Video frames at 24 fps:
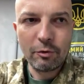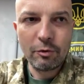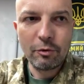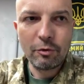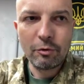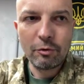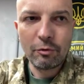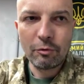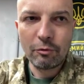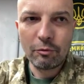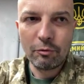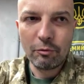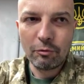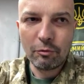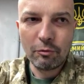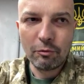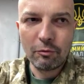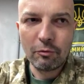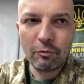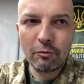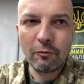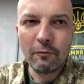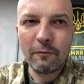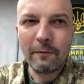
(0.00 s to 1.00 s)

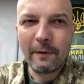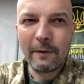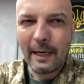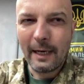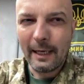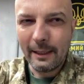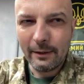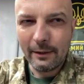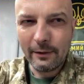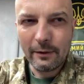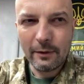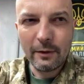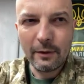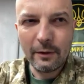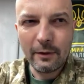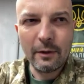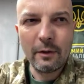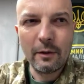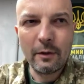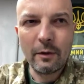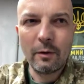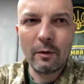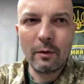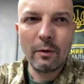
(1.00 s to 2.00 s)
to fight
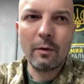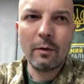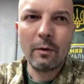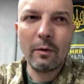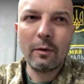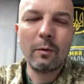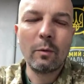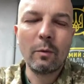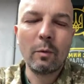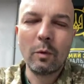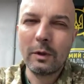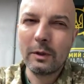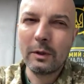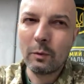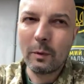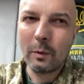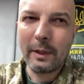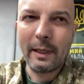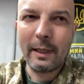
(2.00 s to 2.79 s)
what we